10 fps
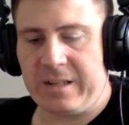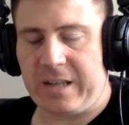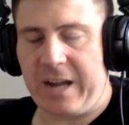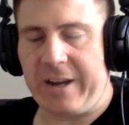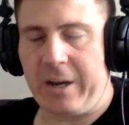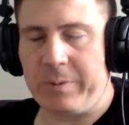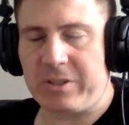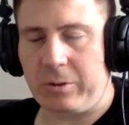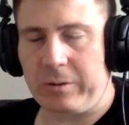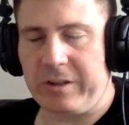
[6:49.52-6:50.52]
God, help
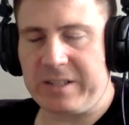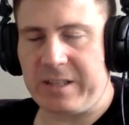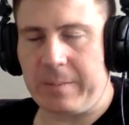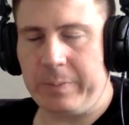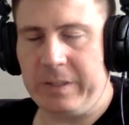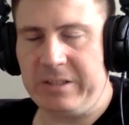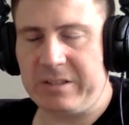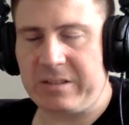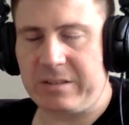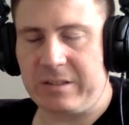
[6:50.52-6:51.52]
us to realize that
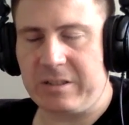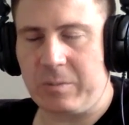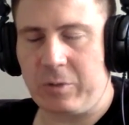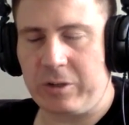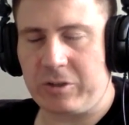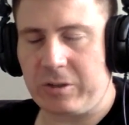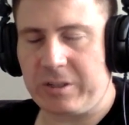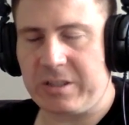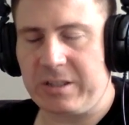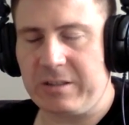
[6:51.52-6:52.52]
peace is more
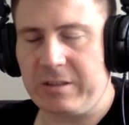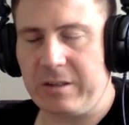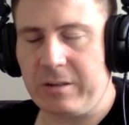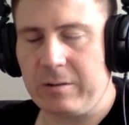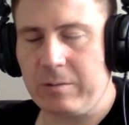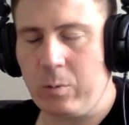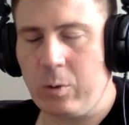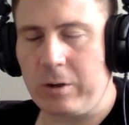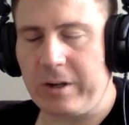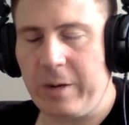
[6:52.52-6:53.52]
interesting than
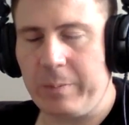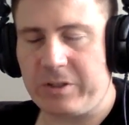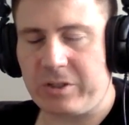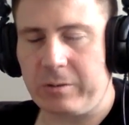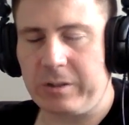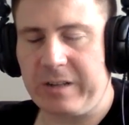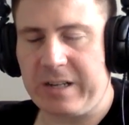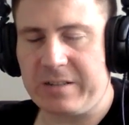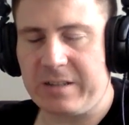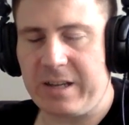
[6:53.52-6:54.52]
war. Help us to
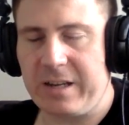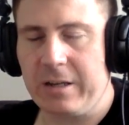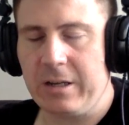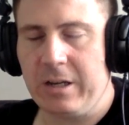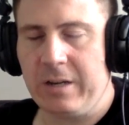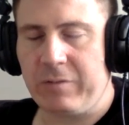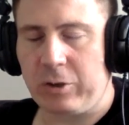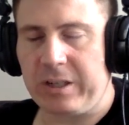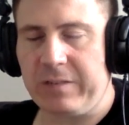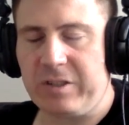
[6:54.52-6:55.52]
realize that
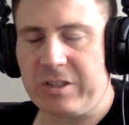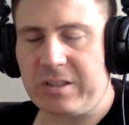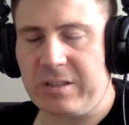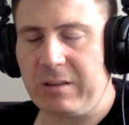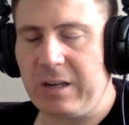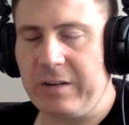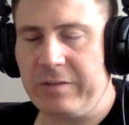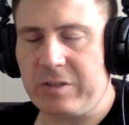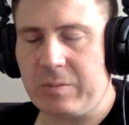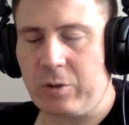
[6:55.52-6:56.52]
forgiveness and
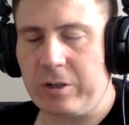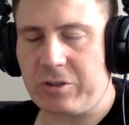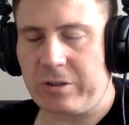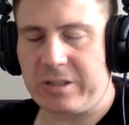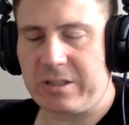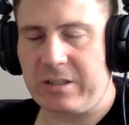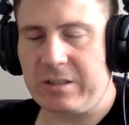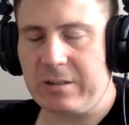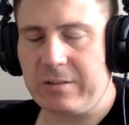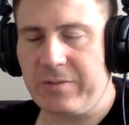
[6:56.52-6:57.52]
love is more
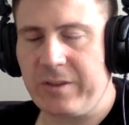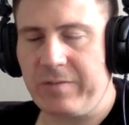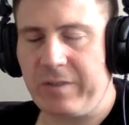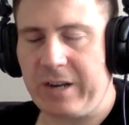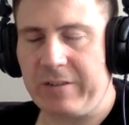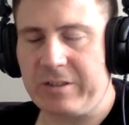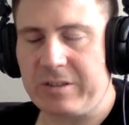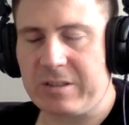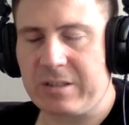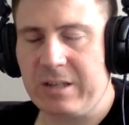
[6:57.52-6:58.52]
interesting than
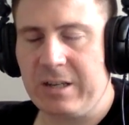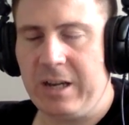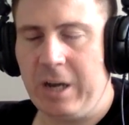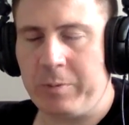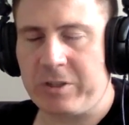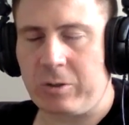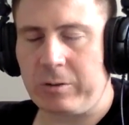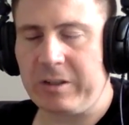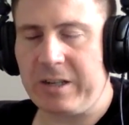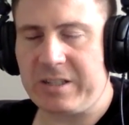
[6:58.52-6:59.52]
violence. Help us to
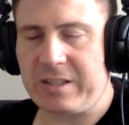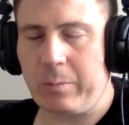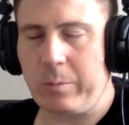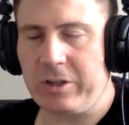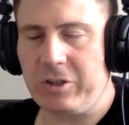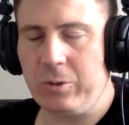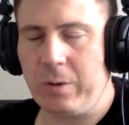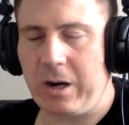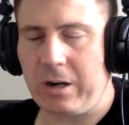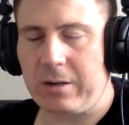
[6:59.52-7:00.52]
realize that what
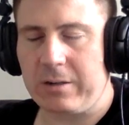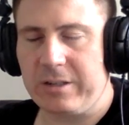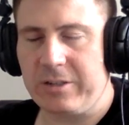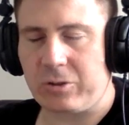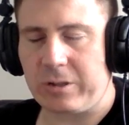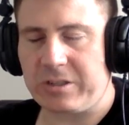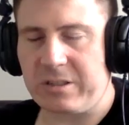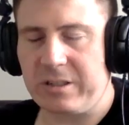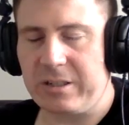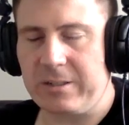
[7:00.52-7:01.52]
you are
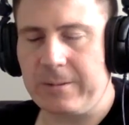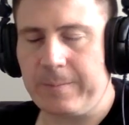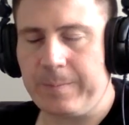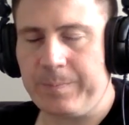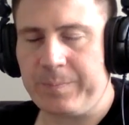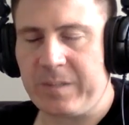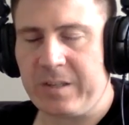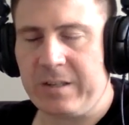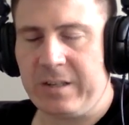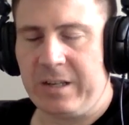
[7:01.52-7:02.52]
interested in
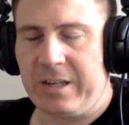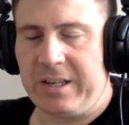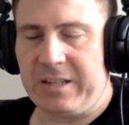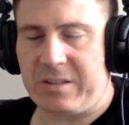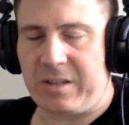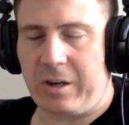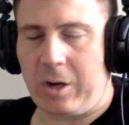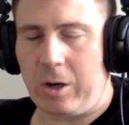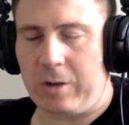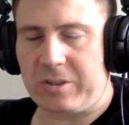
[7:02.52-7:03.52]
is the
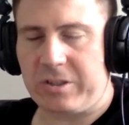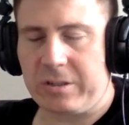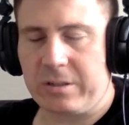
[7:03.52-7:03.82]
heart,